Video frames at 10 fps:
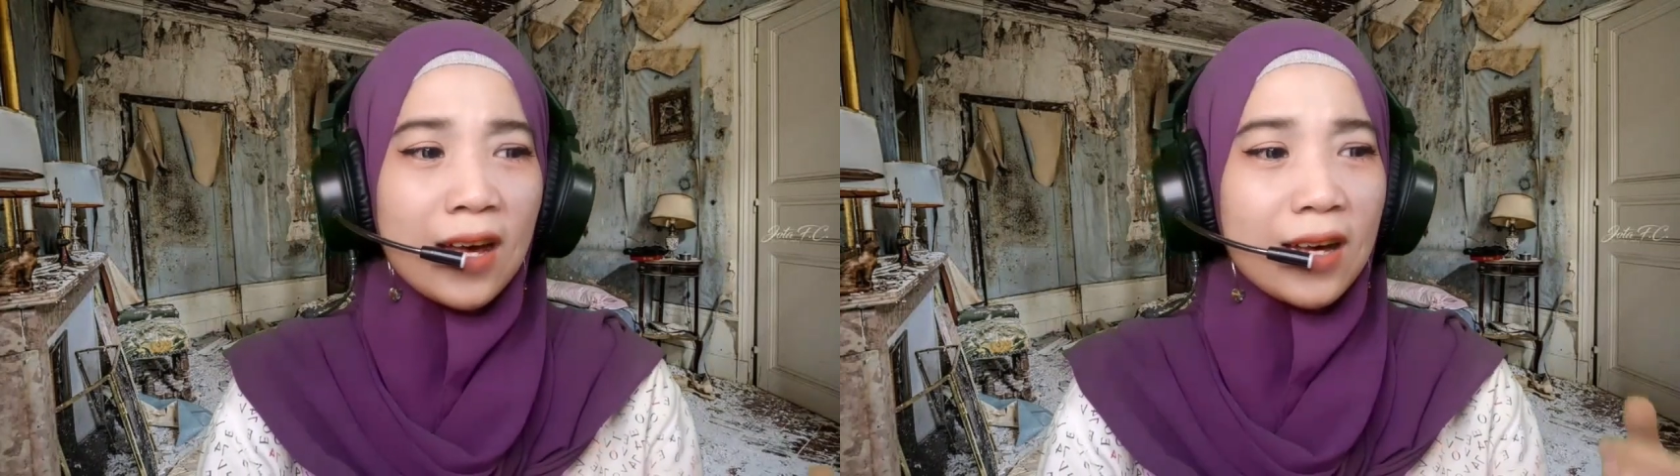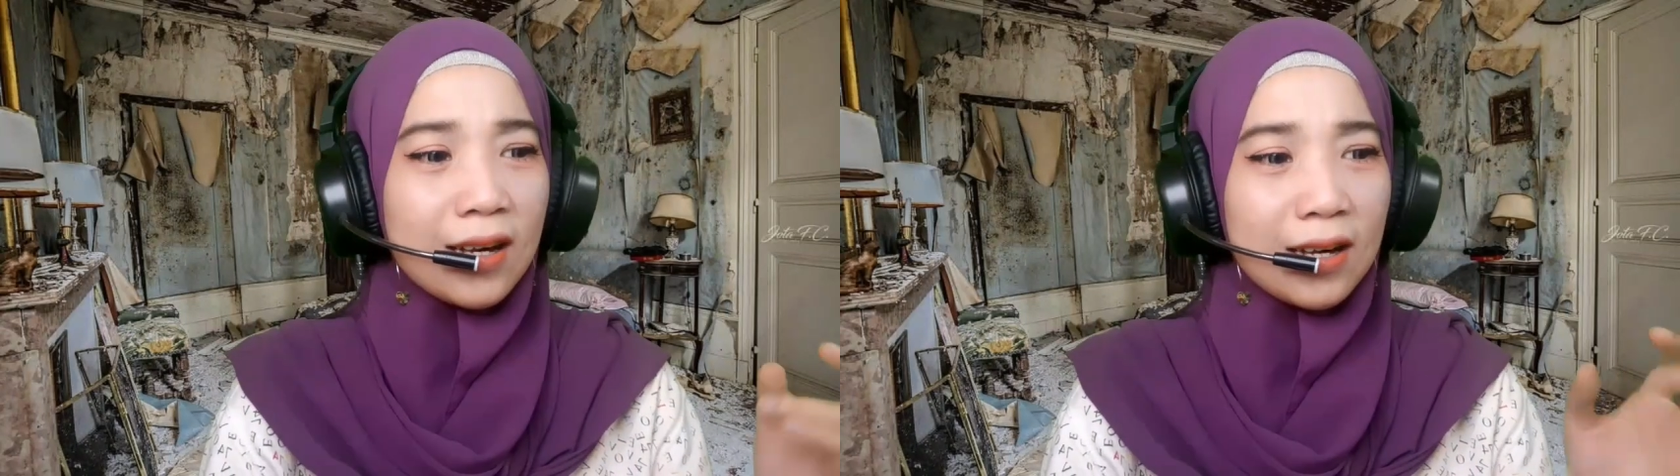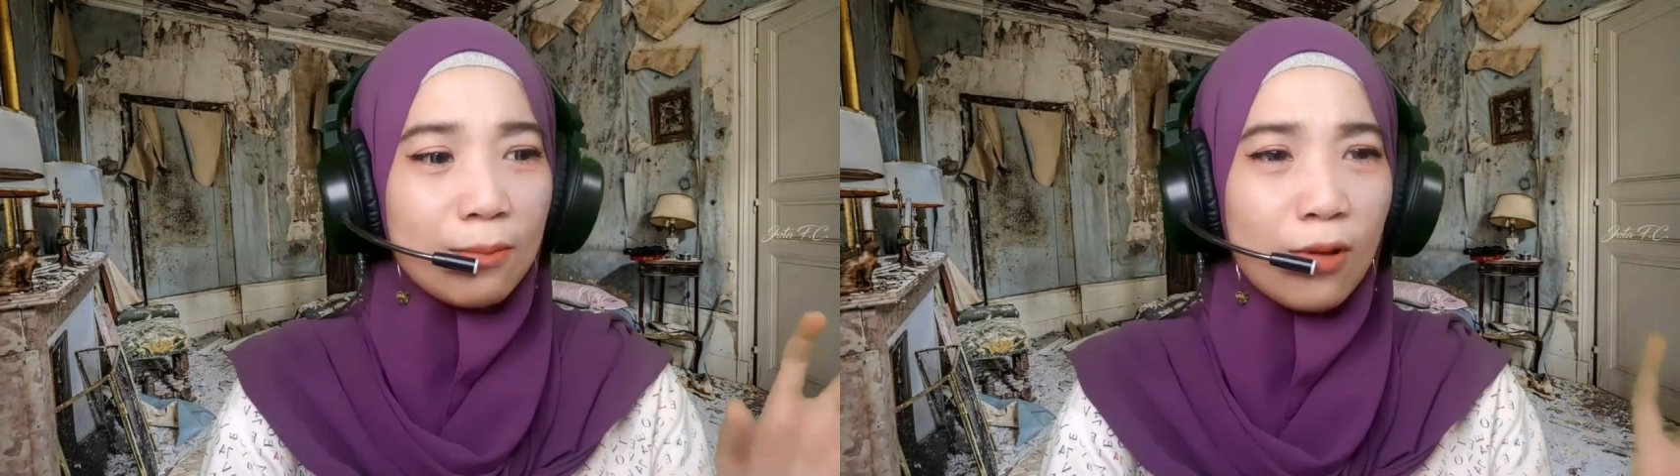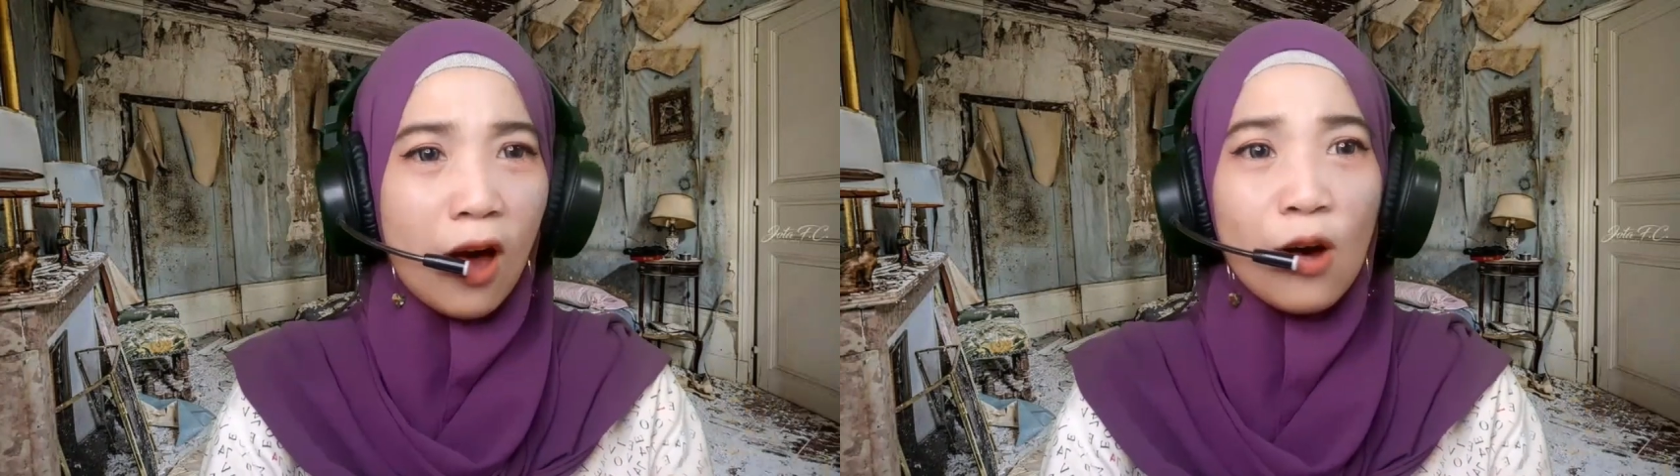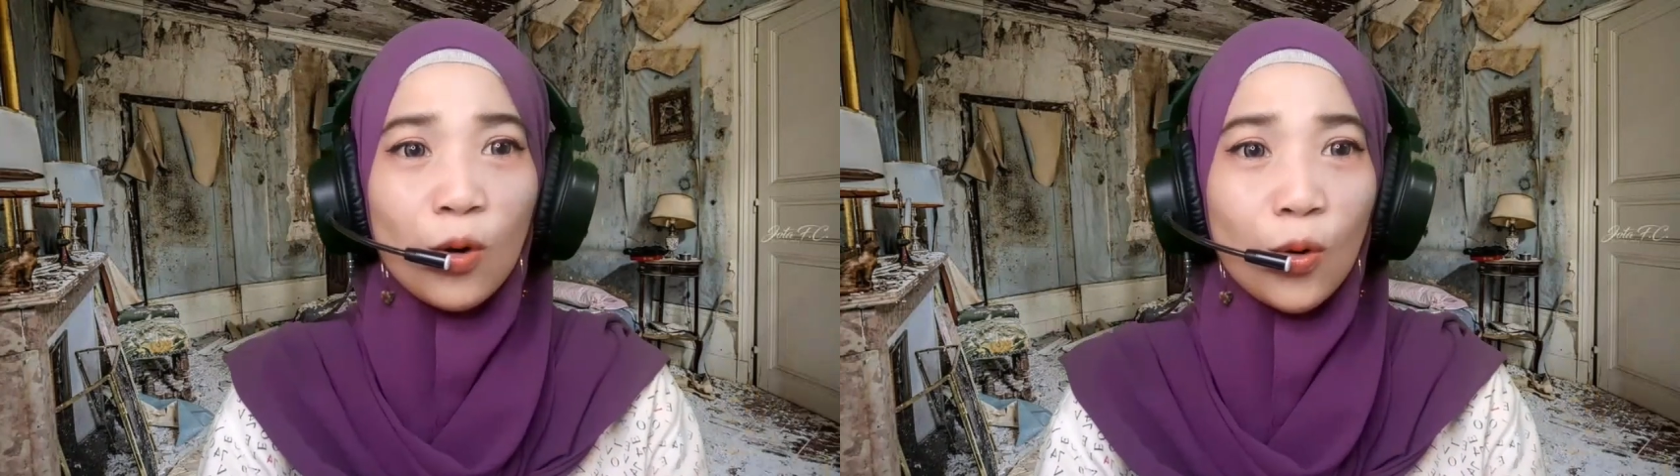
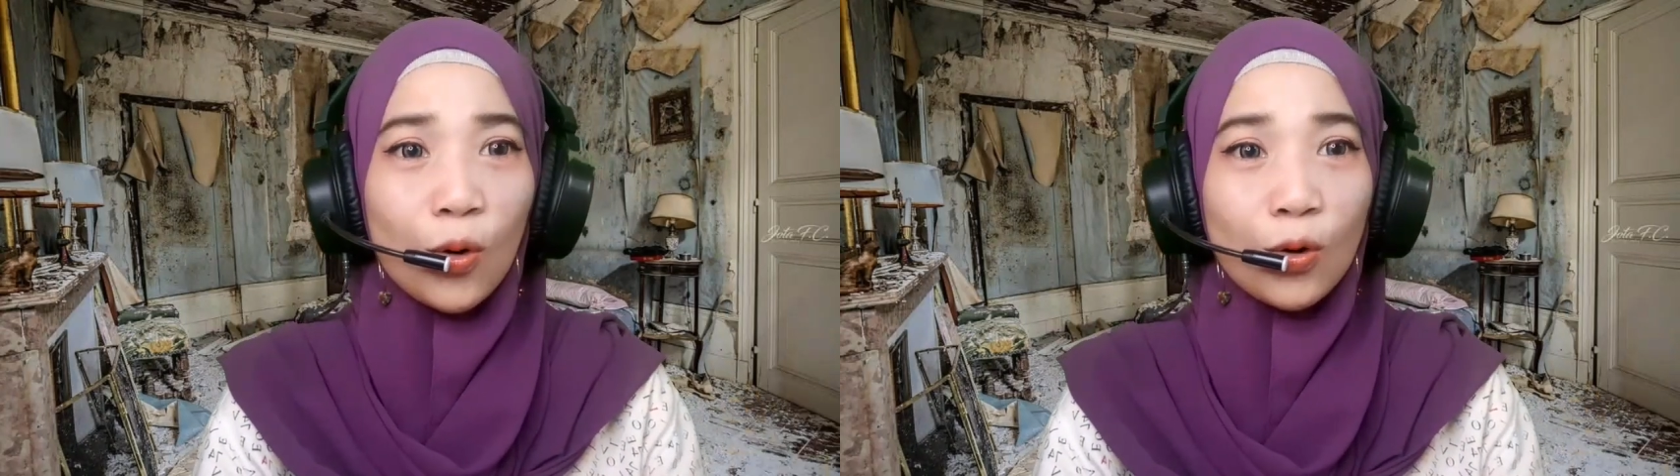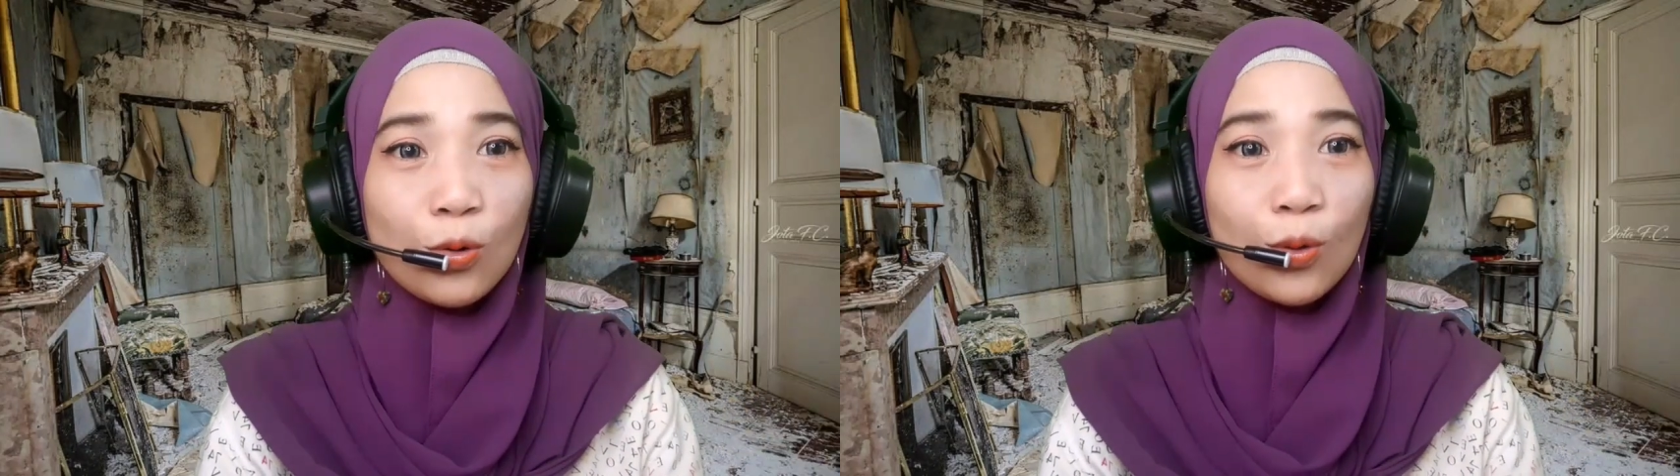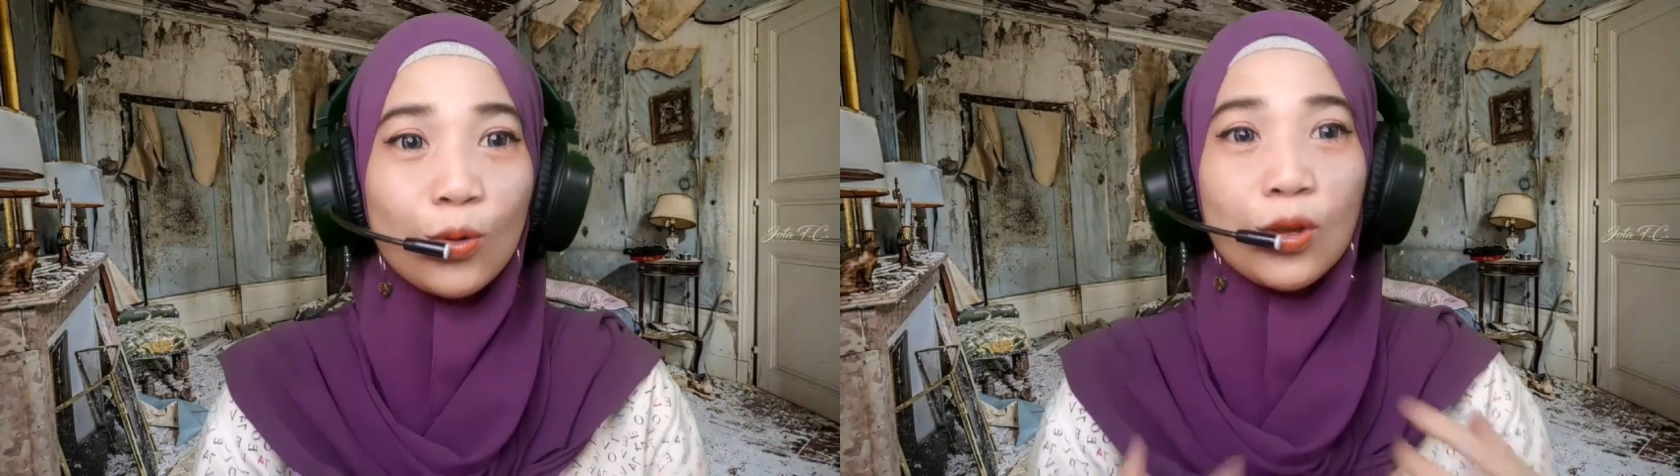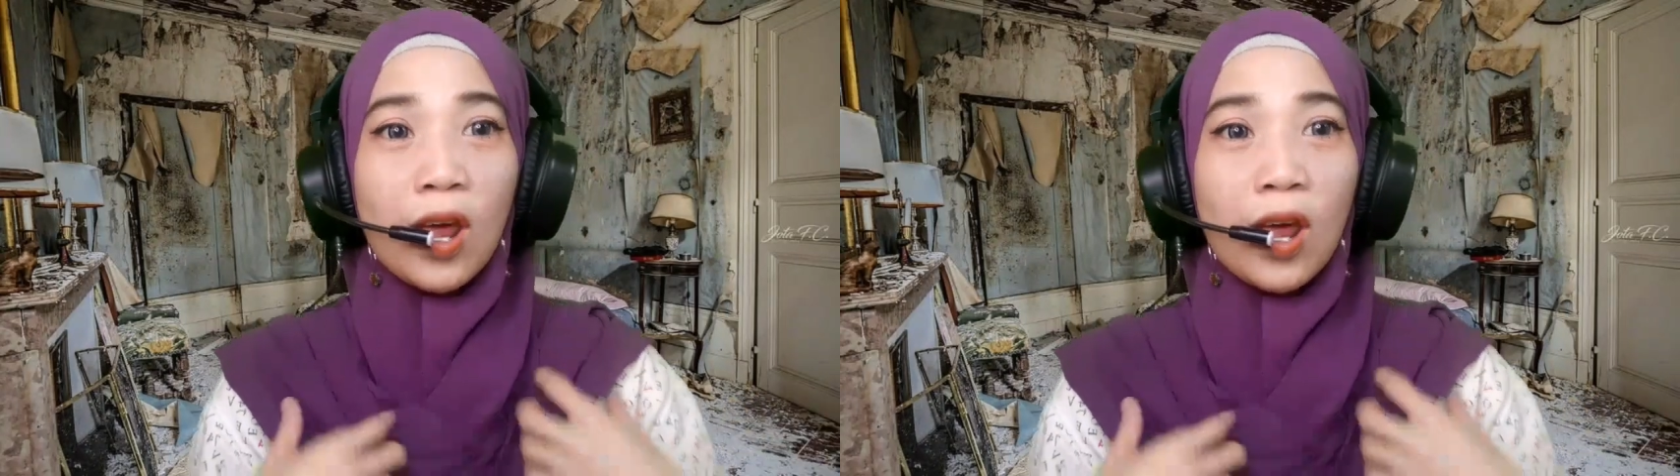Blanco to